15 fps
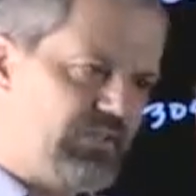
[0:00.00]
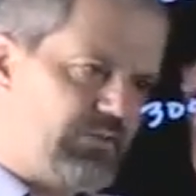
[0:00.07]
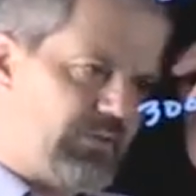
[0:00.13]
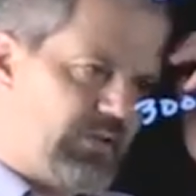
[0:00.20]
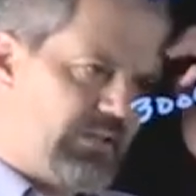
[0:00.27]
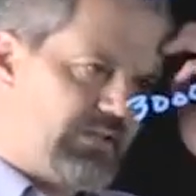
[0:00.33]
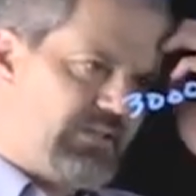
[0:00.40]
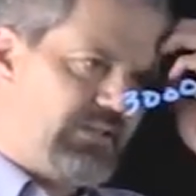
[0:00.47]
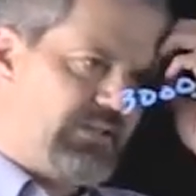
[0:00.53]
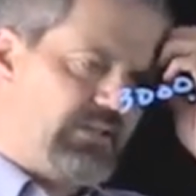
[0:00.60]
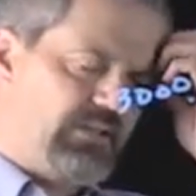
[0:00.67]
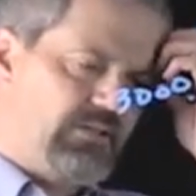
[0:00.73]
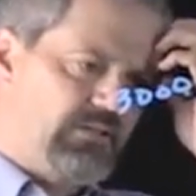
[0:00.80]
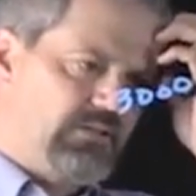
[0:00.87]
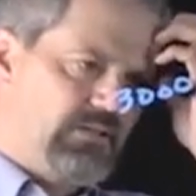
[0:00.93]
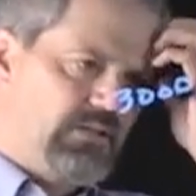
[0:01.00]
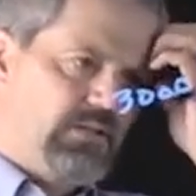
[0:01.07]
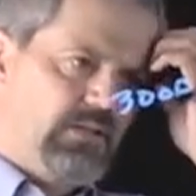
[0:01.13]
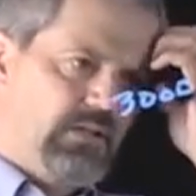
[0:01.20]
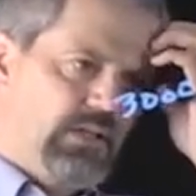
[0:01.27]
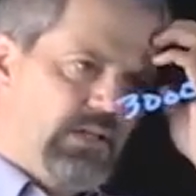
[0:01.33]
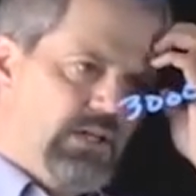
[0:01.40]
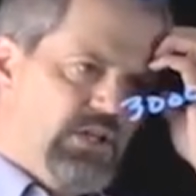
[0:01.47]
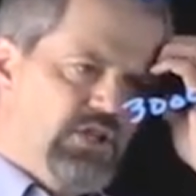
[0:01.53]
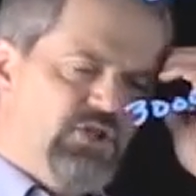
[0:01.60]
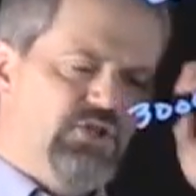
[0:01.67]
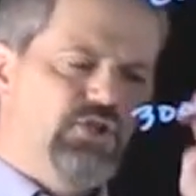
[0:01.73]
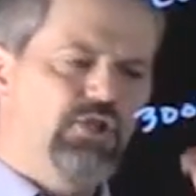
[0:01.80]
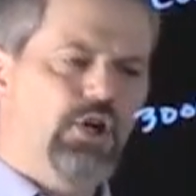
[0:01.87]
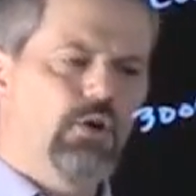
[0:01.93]
frontier
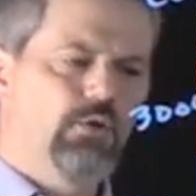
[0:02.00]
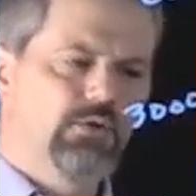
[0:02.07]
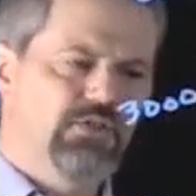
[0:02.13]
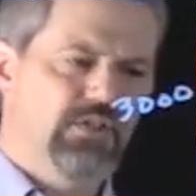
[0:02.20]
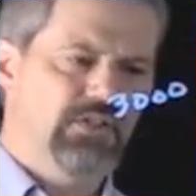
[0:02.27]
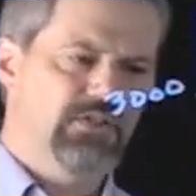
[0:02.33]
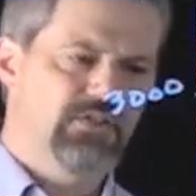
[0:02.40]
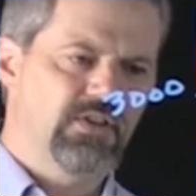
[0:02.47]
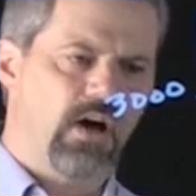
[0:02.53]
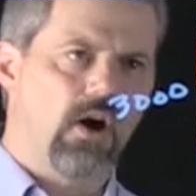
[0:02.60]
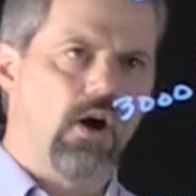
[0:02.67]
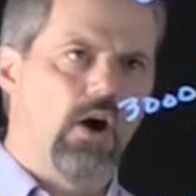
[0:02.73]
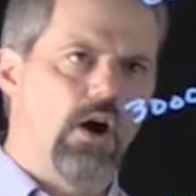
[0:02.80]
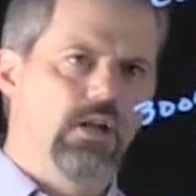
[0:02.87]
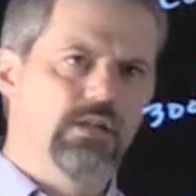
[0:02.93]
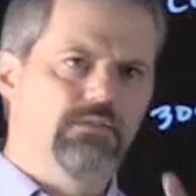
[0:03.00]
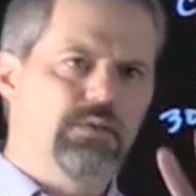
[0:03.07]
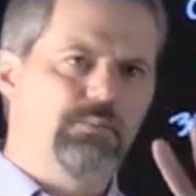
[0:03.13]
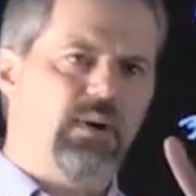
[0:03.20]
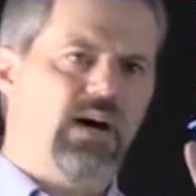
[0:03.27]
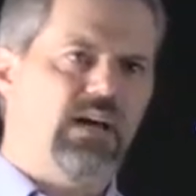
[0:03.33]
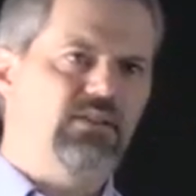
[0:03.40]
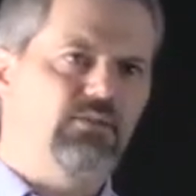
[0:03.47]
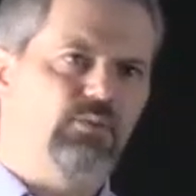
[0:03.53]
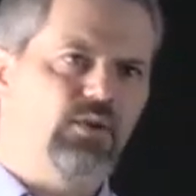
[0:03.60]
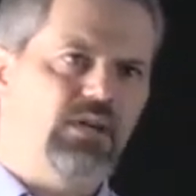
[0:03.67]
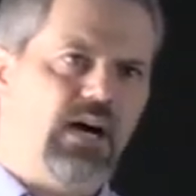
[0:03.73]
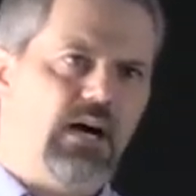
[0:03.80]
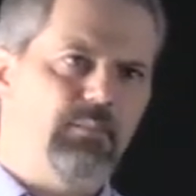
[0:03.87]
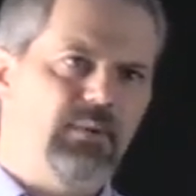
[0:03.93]
shows us all of the possible
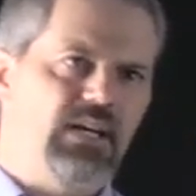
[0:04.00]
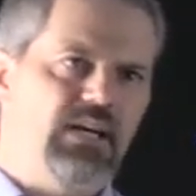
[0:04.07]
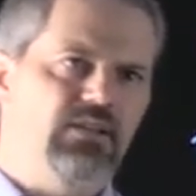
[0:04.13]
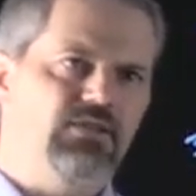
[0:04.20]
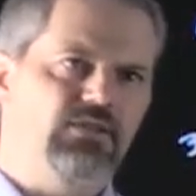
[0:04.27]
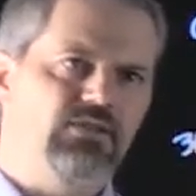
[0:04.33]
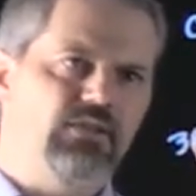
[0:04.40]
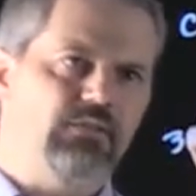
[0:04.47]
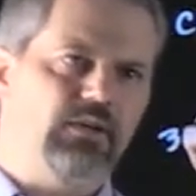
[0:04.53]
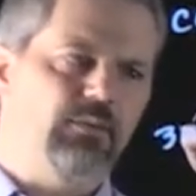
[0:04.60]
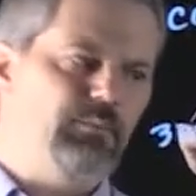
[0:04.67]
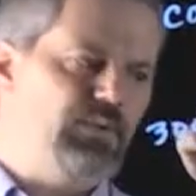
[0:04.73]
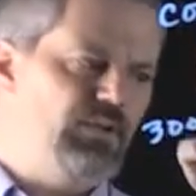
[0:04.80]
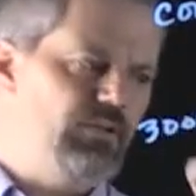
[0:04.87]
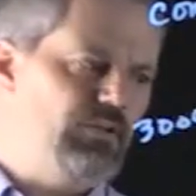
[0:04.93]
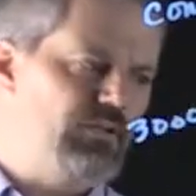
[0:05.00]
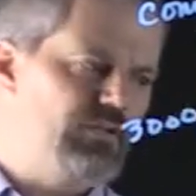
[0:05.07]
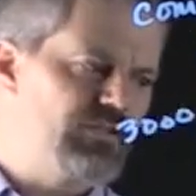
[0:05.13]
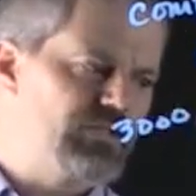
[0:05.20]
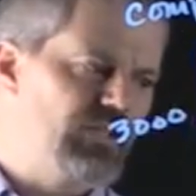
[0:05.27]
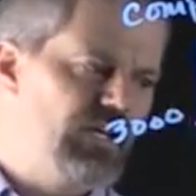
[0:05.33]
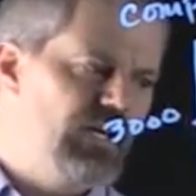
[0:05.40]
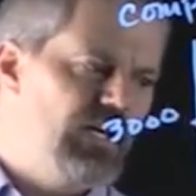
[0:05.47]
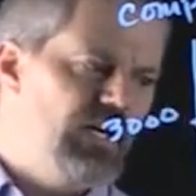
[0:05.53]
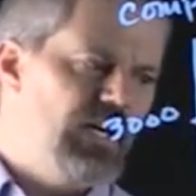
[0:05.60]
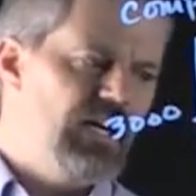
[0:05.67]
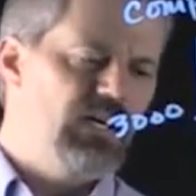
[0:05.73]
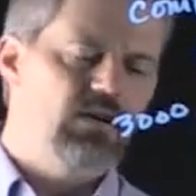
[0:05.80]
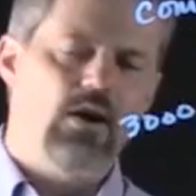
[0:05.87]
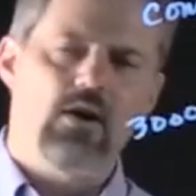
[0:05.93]
combinations of computers
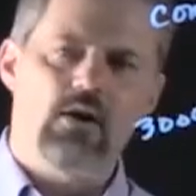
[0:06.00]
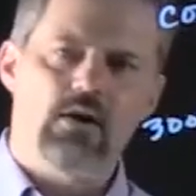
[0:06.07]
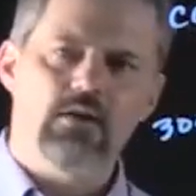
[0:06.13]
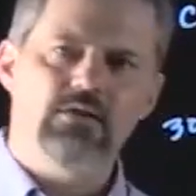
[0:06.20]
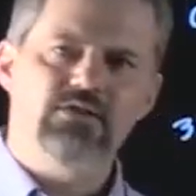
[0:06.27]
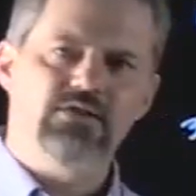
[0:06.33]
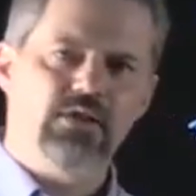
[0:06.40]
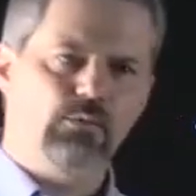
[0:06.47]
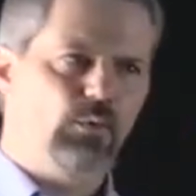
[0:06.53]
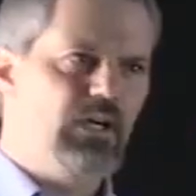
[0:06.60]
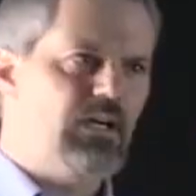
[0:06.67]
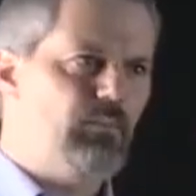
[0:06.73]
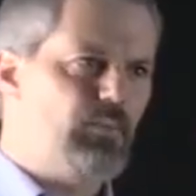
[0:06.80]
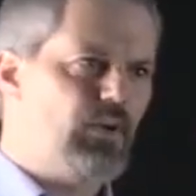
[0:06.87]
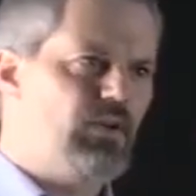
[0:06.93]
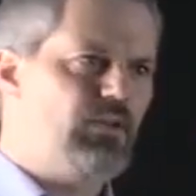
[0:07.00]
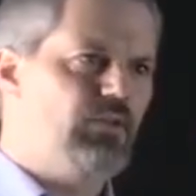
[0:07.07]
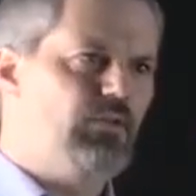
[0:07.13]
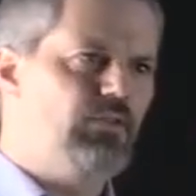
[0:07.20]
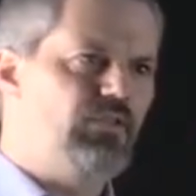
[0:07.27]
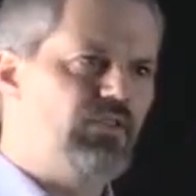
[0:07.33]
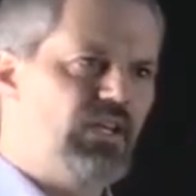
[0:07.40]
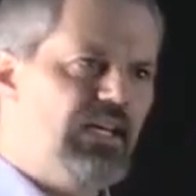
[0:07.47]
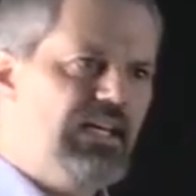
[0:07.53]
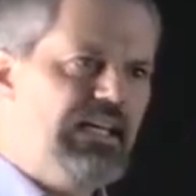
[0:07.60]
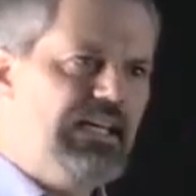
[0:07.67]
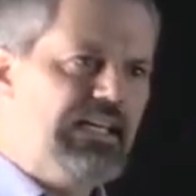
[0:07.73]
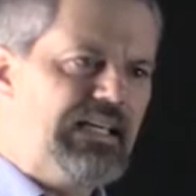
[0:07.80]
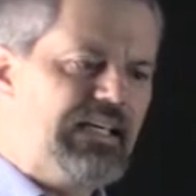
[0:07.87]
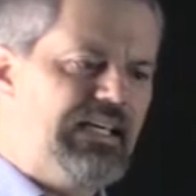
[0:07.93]
and cars that we can produce
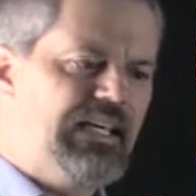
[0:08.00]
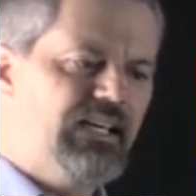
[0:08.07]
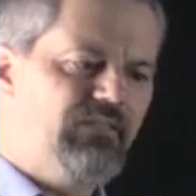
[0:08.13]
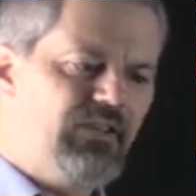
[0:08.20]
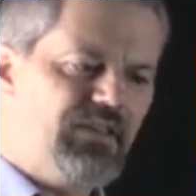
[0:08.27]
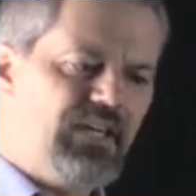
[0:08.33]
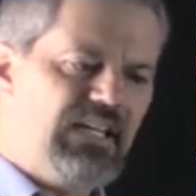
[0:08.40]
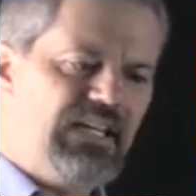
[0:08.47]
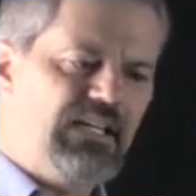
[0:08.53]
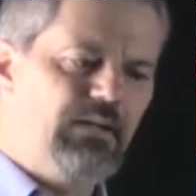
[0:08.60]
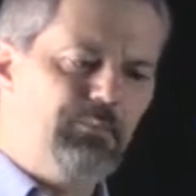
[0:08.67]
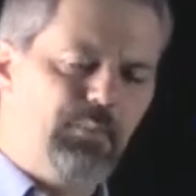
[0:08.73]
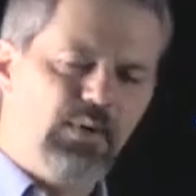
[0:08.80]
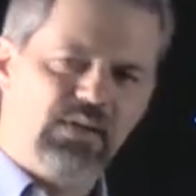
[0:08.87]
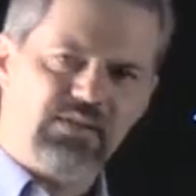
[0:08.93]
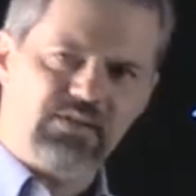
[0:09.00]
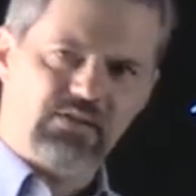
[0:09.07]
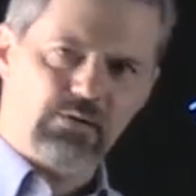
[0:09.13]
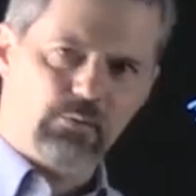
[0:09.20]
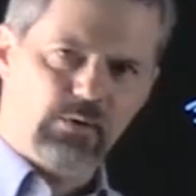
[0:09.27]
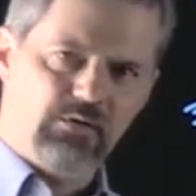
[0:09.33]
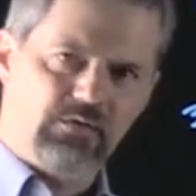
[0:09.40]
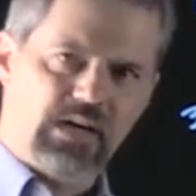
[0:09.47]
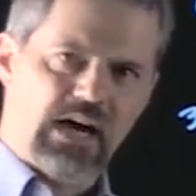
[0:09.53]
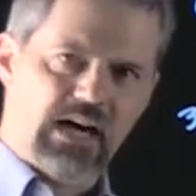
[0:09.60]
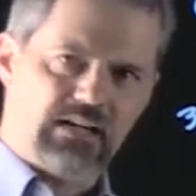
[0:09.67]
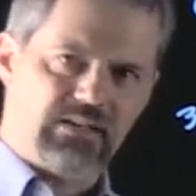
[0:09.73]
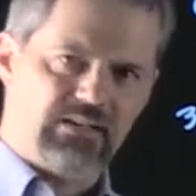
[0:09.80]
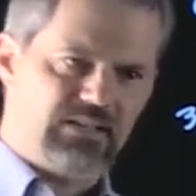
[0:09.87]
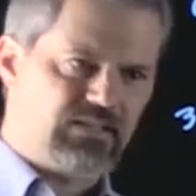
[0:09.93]
given the inputs that we've
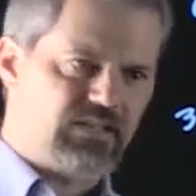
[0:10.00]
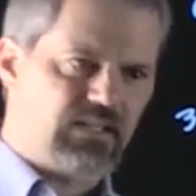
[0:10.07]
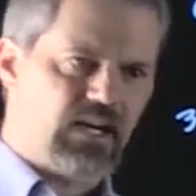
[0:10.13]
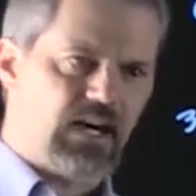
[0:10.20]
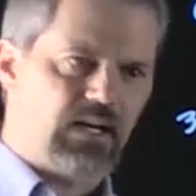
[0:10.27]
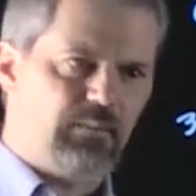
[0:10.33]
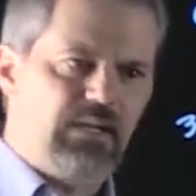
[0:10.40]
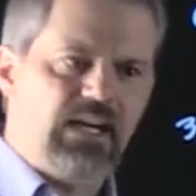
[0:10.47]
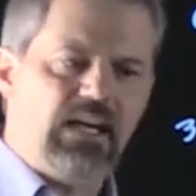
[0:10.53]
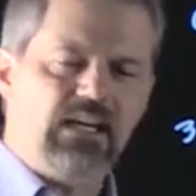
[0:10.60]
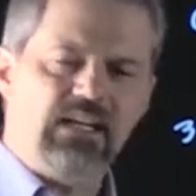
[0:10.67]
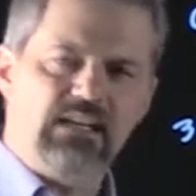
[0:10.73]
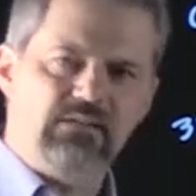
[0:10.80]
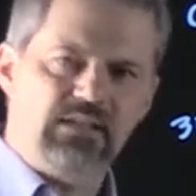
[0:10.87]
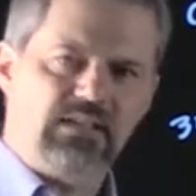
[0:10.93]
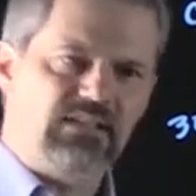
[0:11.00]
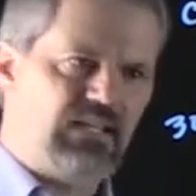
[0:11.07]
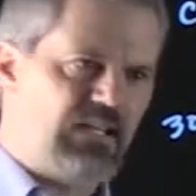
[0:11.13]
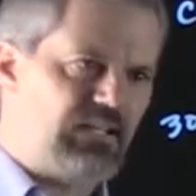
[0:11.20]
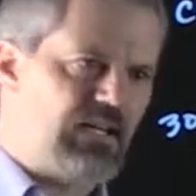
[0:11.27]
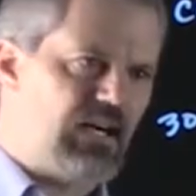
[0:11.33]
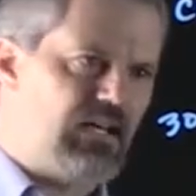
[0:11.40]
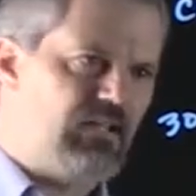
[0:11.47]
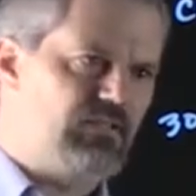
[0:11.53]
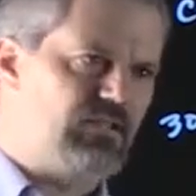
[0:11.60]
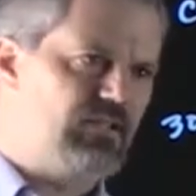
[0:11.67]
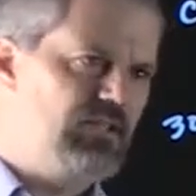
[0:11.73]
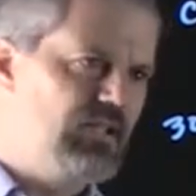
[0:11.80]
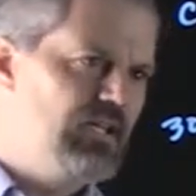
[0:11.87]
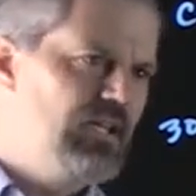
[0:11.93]
got in this economy and given the
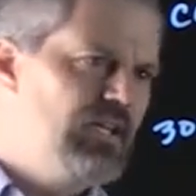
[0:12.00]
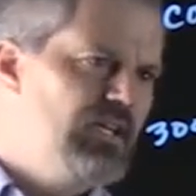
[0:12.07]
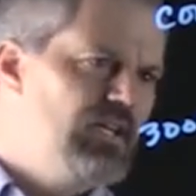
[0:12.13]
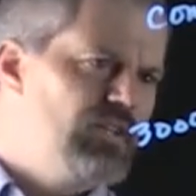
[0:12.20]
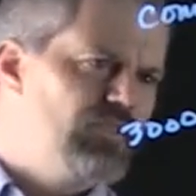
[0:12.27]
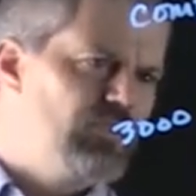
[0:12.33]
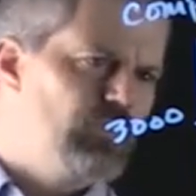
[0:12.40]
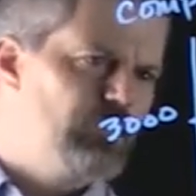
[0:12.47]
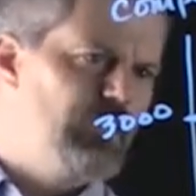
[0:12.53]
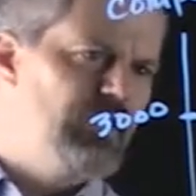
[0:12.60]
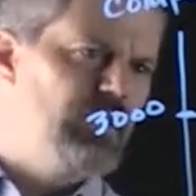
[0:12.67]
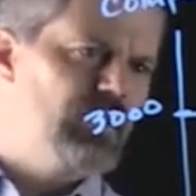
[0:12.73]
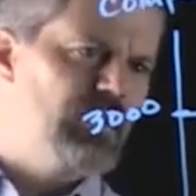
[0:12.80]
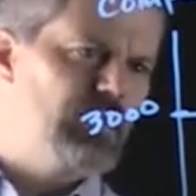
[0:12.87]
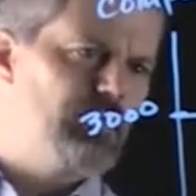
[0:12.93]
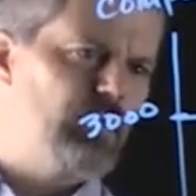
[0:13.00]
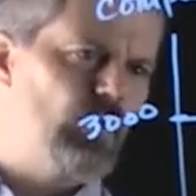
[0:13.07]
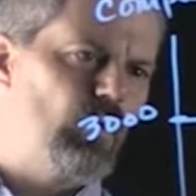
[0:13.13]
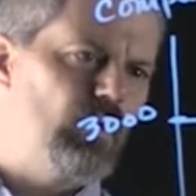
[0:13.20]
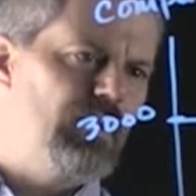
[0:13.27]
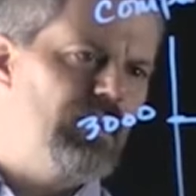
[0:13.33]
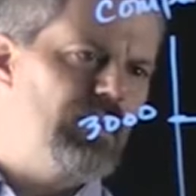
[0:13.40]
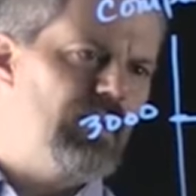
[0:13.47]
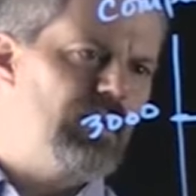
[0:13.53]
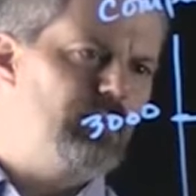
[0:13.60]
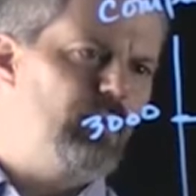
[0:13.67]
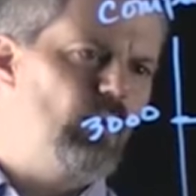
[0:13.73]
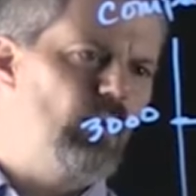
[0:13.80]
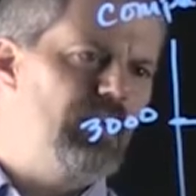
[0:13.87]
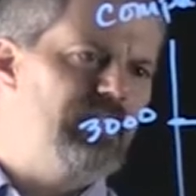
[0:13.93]
technology. So if we look at a point like
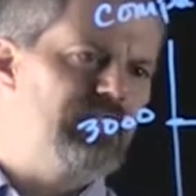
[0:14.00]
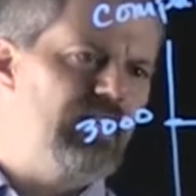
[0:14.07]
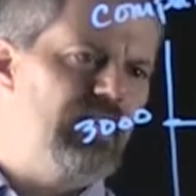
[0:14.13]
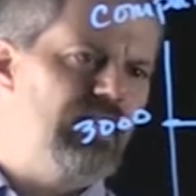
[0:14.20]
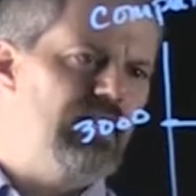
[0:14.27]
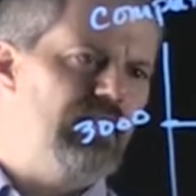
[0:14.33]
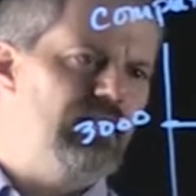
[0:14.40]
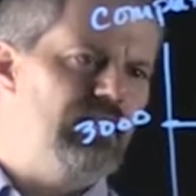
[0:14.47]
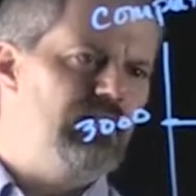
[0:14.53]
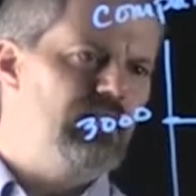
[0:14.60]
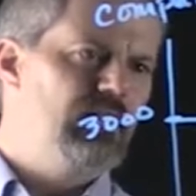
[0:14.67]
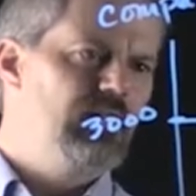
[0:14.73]
point A